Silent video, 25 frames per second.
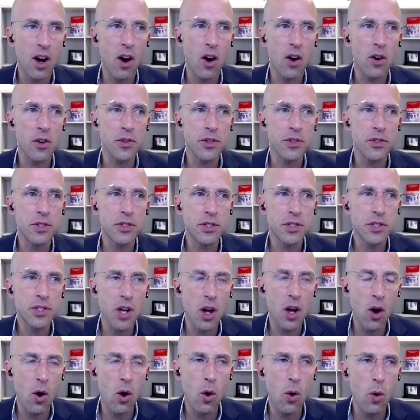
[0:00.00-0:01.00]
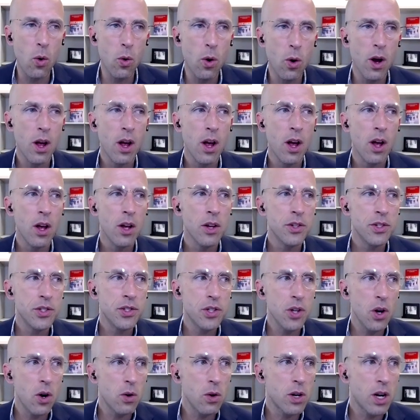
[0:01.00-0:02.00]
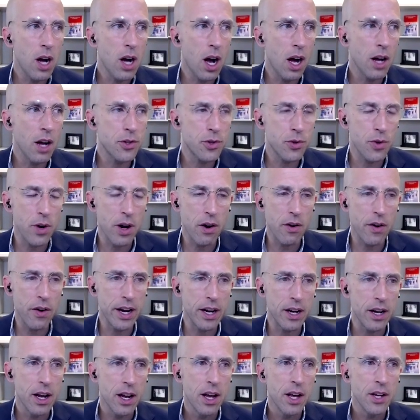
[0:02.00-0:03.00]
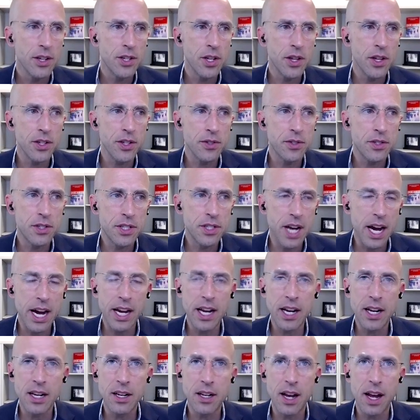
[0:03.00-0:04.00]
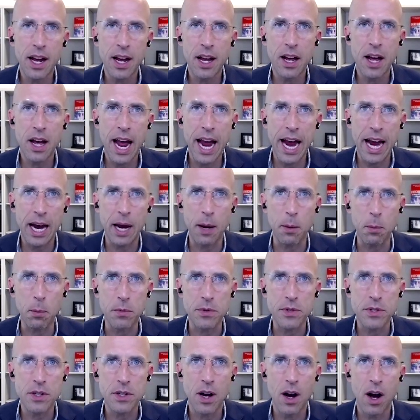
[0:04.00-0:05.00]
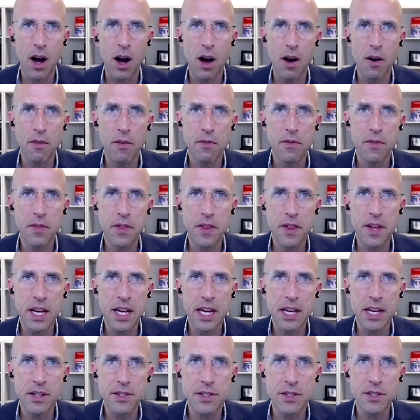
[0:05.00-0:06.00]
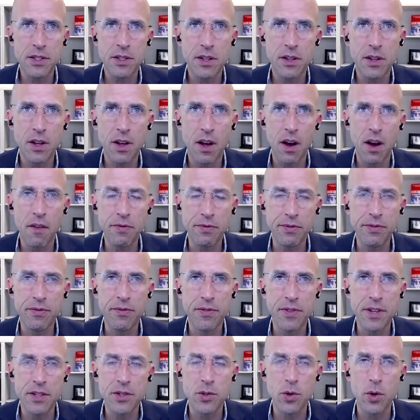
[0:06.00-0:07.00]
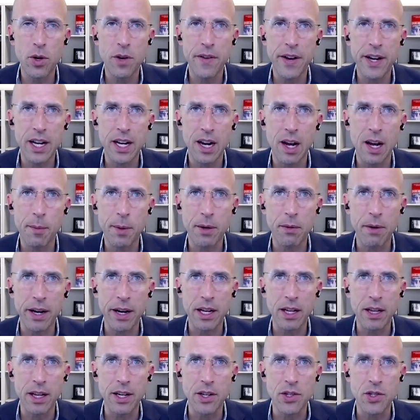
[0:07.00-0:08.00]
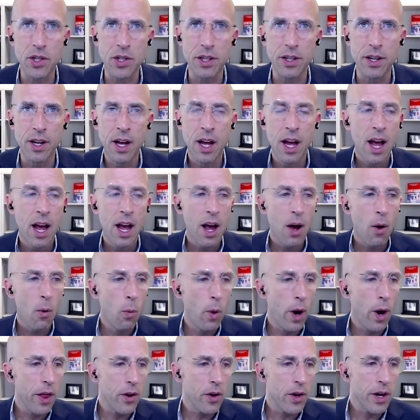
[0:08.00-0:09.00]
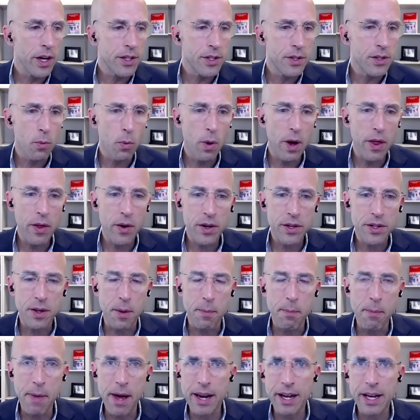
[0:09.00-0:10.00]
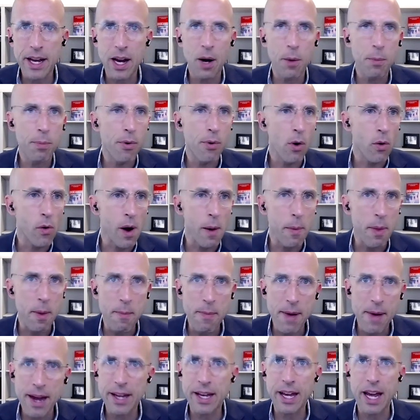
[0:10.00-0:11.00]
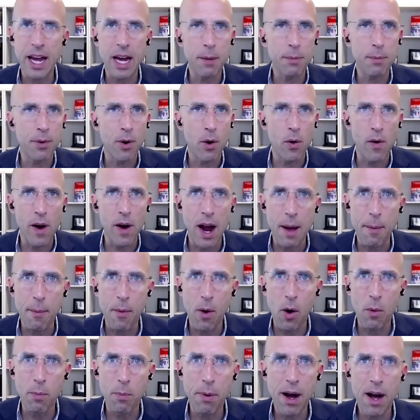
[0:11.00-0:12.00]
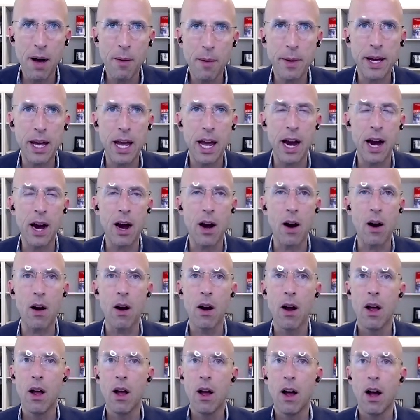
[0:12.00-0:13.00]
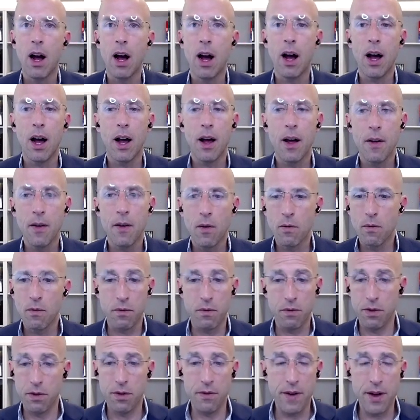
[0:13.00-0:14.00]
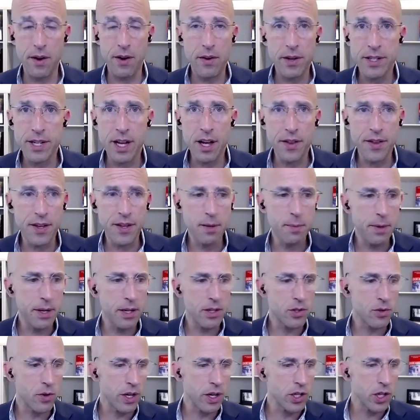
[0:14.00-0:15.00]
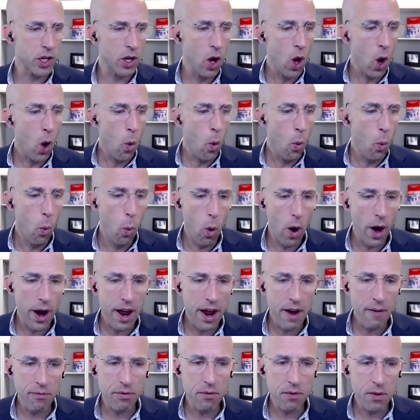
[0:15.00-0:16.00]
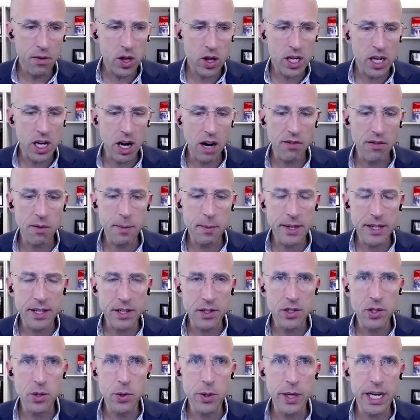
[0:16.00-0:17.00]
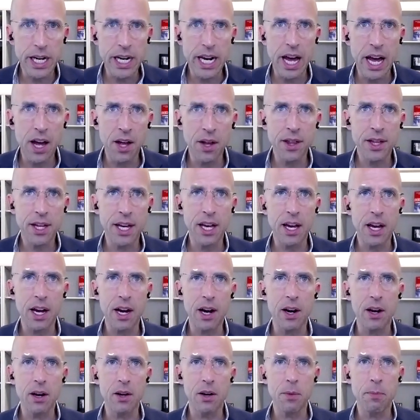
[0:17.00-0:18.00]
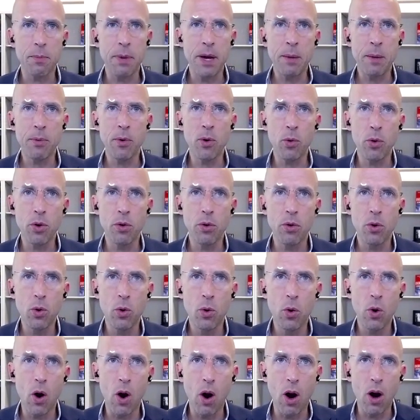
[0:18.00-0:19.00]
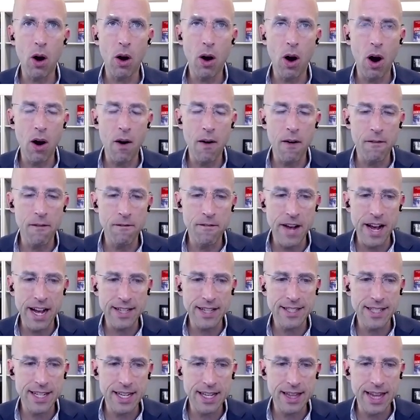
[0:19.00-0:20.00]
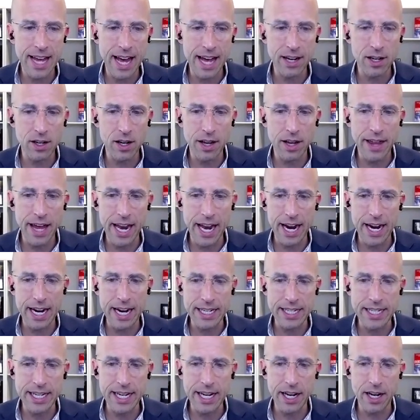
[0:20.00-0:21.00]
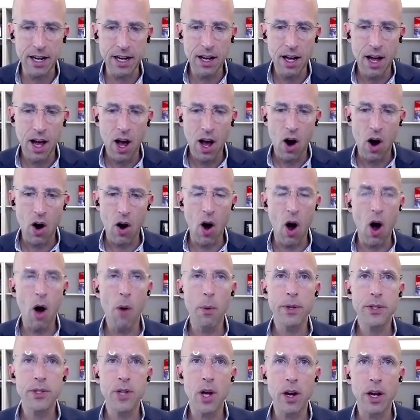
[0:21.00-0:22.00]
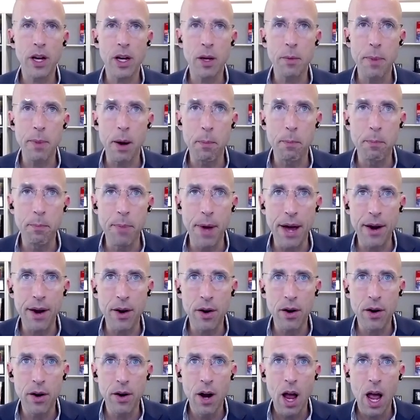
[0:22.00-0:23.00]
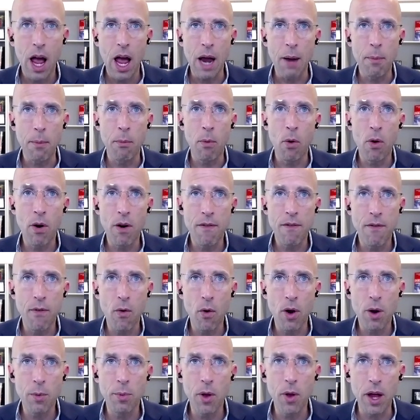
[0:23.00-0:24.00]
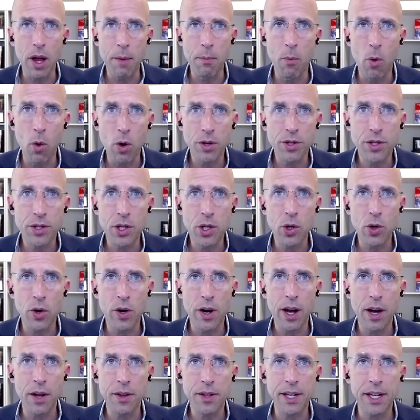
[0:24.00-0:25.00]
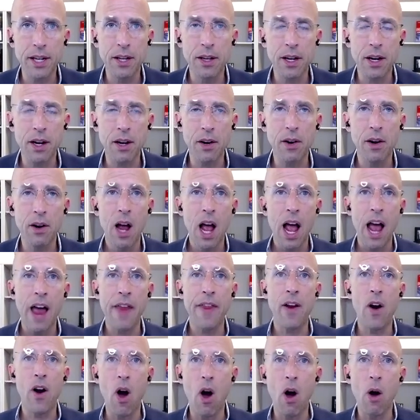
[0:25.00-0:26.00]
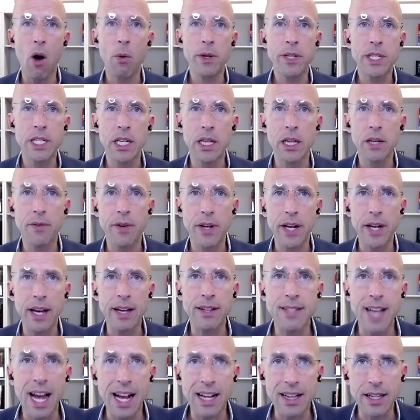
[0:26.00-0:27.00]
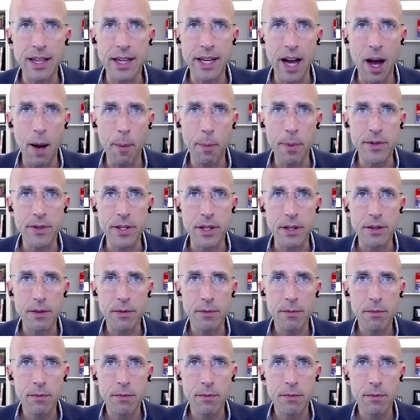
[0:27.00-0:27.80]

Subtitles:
are so contrary to the stated aims of this sort of economic regulation, whether it's the Medicare program, the Medicaid program, Obamacare, the Veterans Health Administration, whatever the government is doing in healthcare, the people who are advancing that idea are always talking about better and more affordable and more secure healthcare, and they're always delivering exactly the opposite.